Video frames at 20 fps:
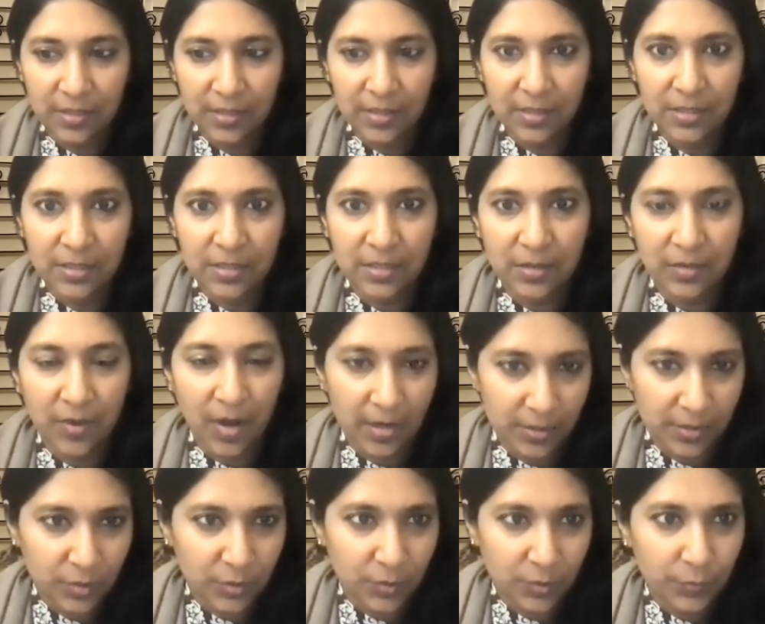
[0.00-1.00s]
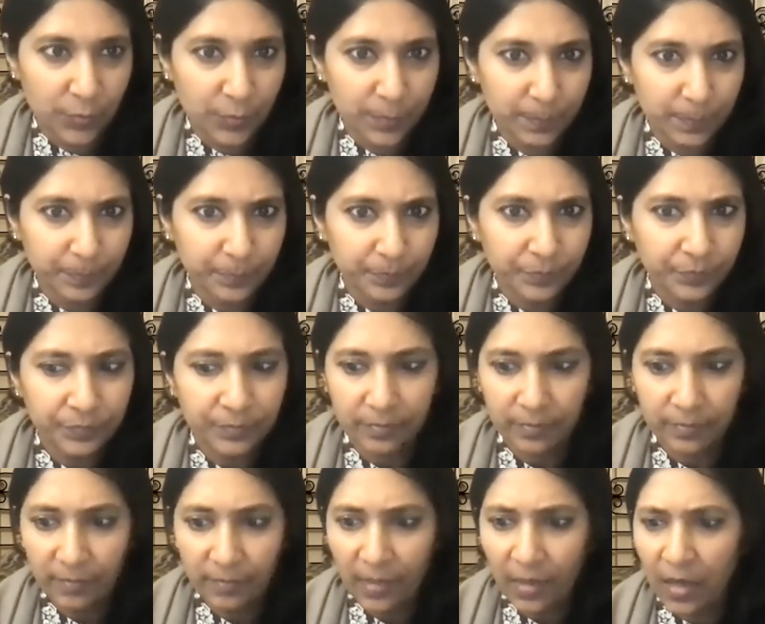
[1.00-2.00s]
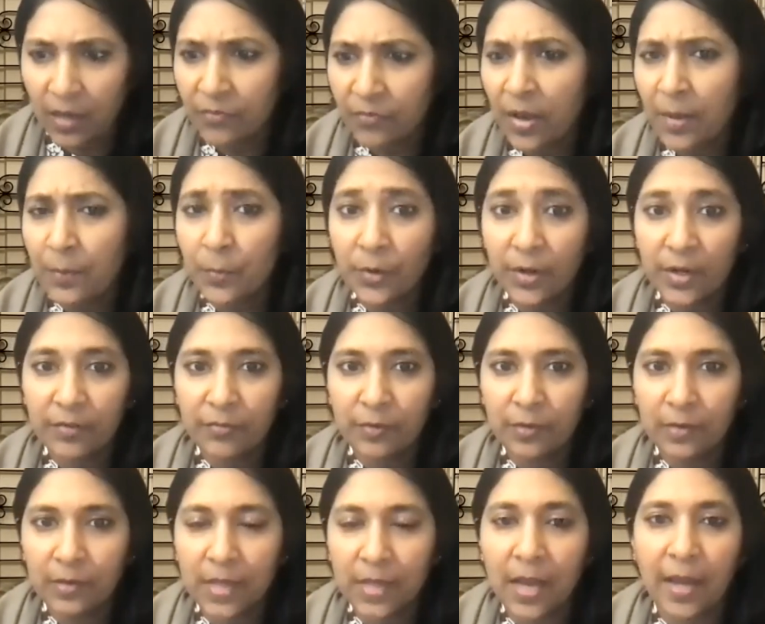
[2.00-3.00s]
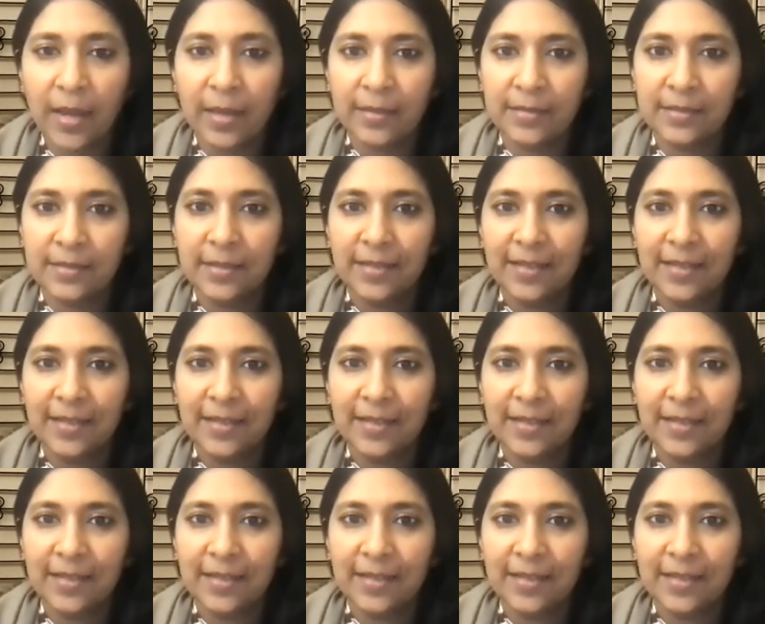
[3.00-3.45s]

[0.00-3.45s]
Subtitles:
is gratitude. If I'm grateful that